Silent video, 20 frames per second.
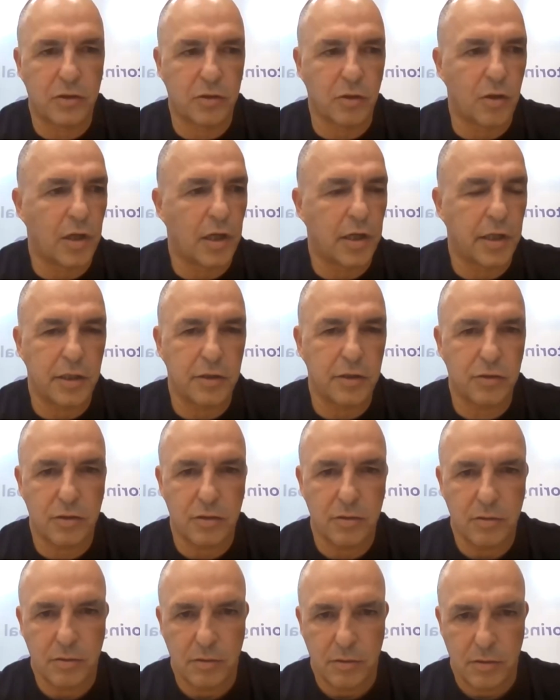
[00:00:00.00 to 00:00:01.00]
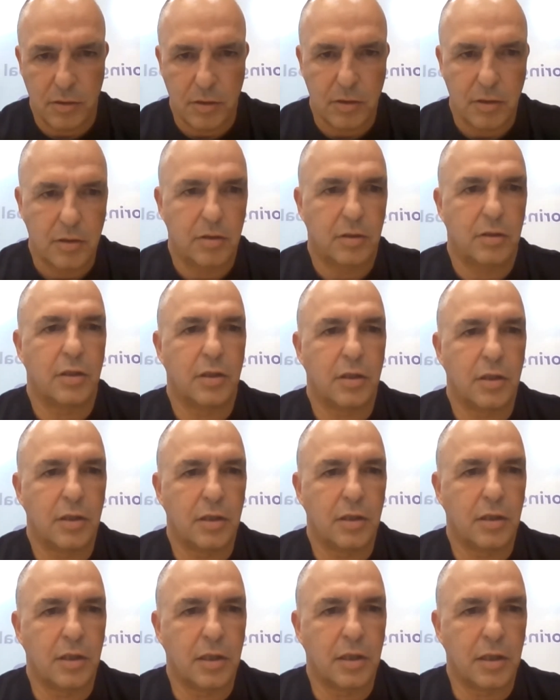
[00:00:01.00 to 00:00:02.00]
SolarEdge,
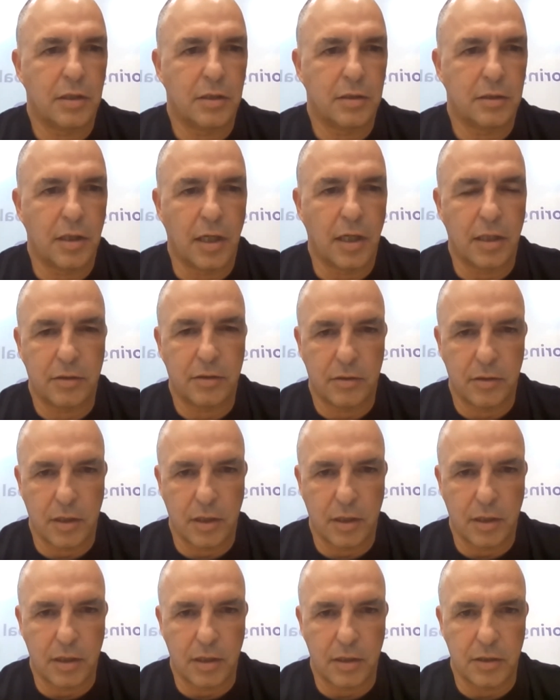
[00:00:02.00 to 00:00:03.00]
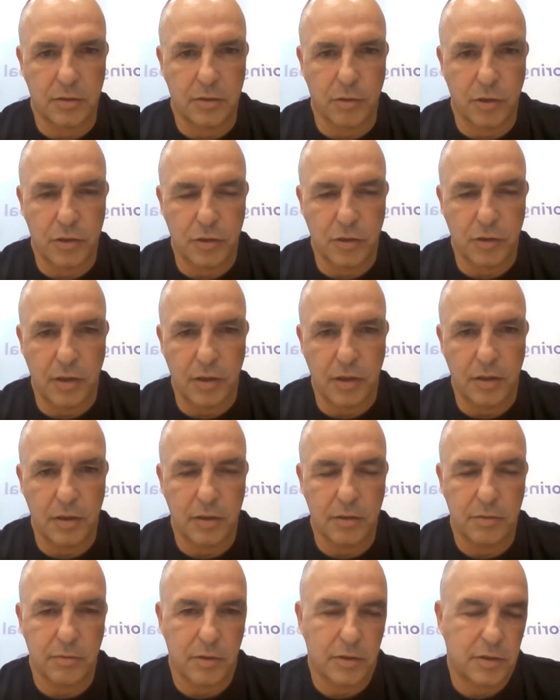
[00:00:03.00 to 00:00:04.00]
that is originally,
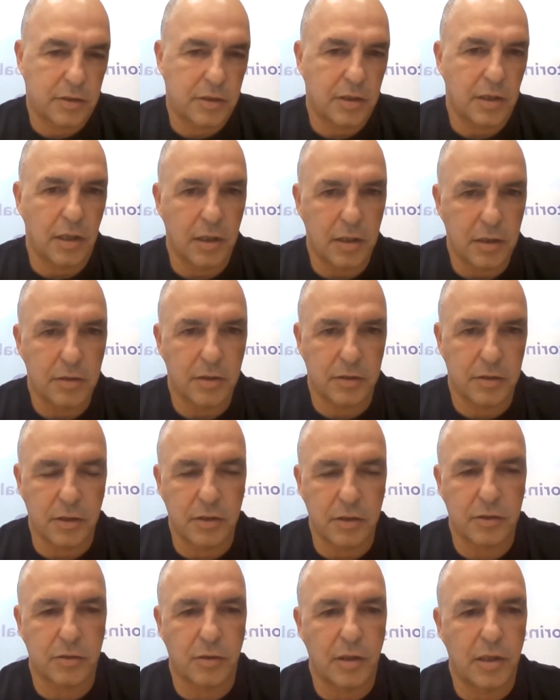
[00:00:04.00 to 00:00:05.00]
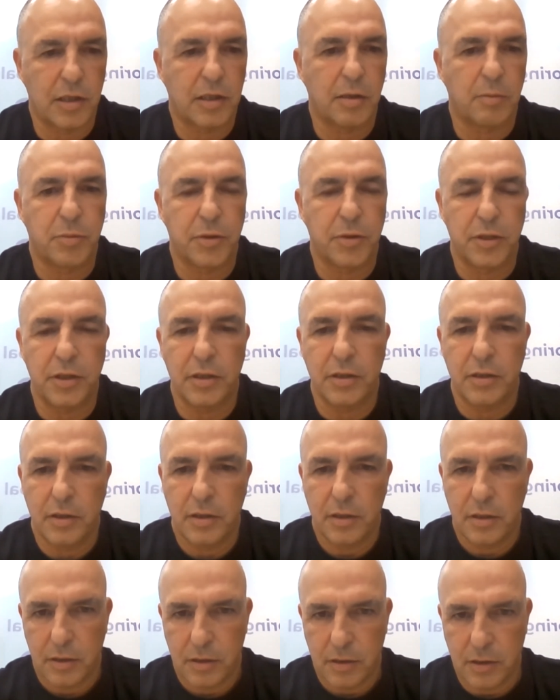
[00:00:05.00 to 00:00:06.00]
still is an Israeli company,
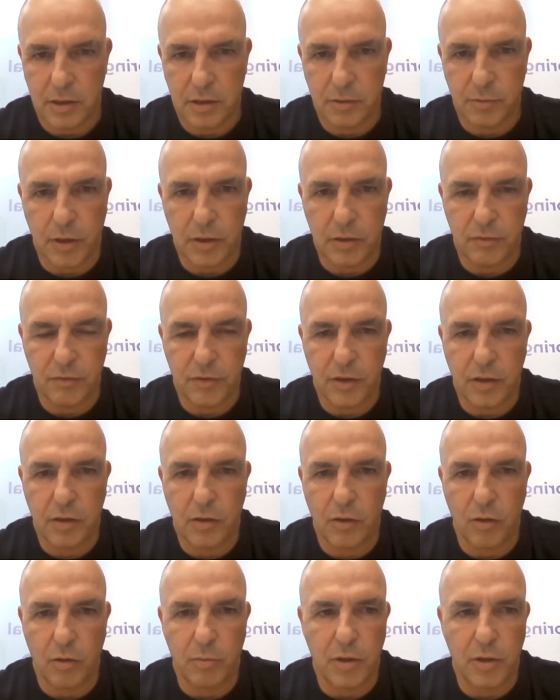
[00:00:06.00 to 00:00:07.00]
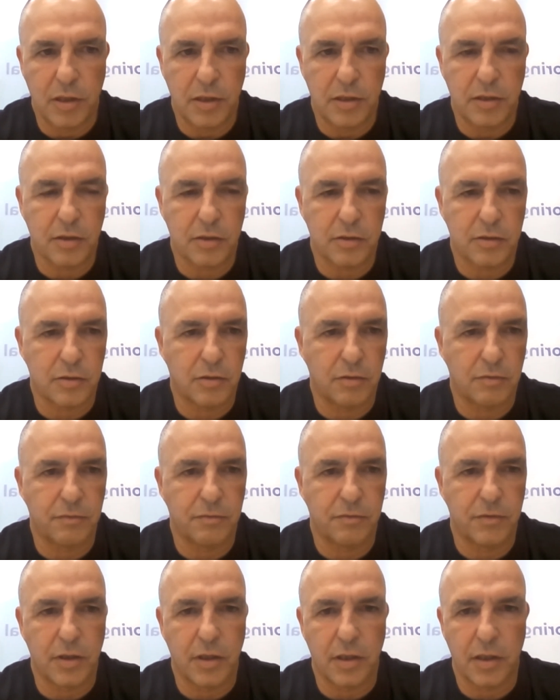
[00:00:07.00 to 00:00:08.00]
is one of the global leaders of
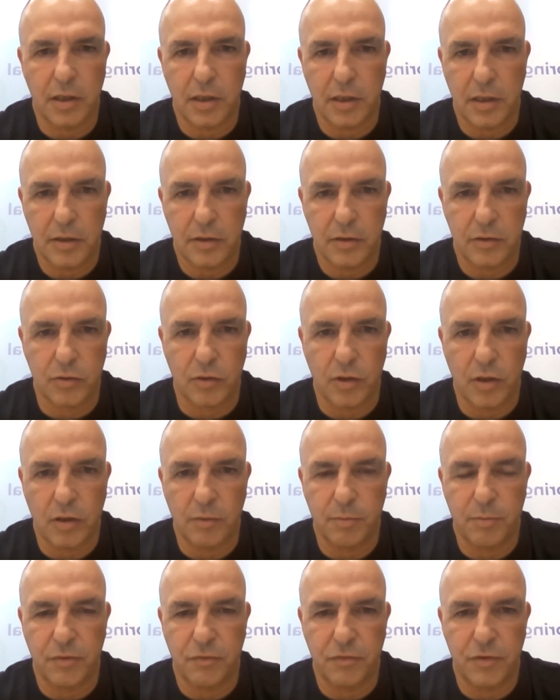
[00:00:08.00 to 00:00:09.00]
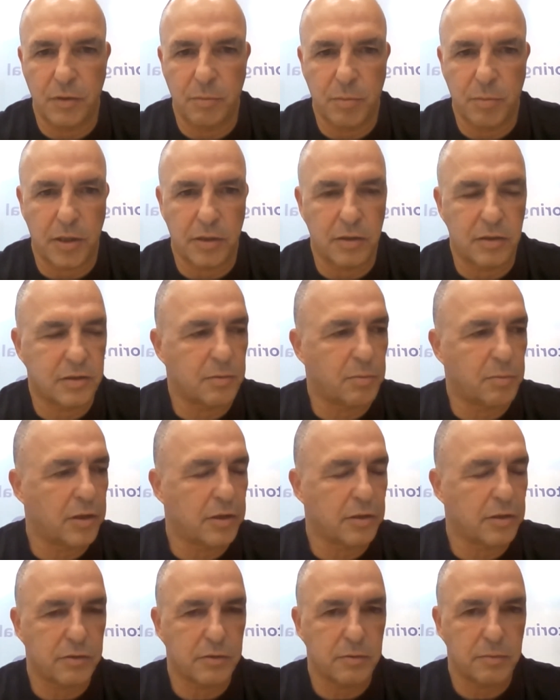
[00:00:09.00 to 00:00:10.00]
solar PV panel
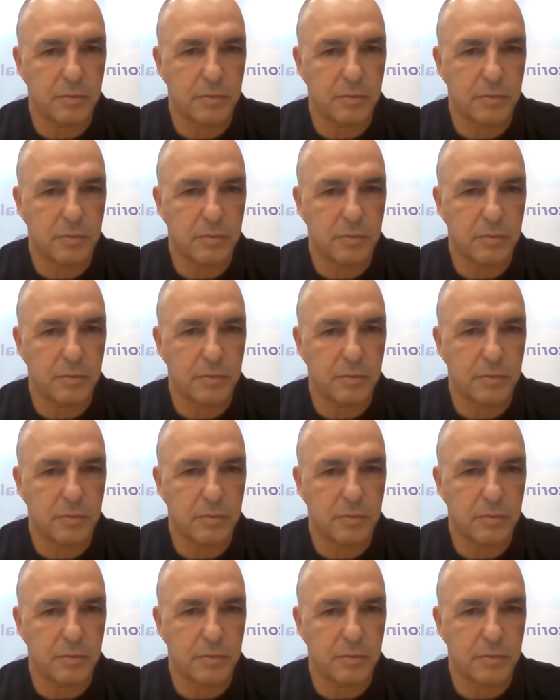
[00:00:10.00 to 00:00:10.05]
suppliers.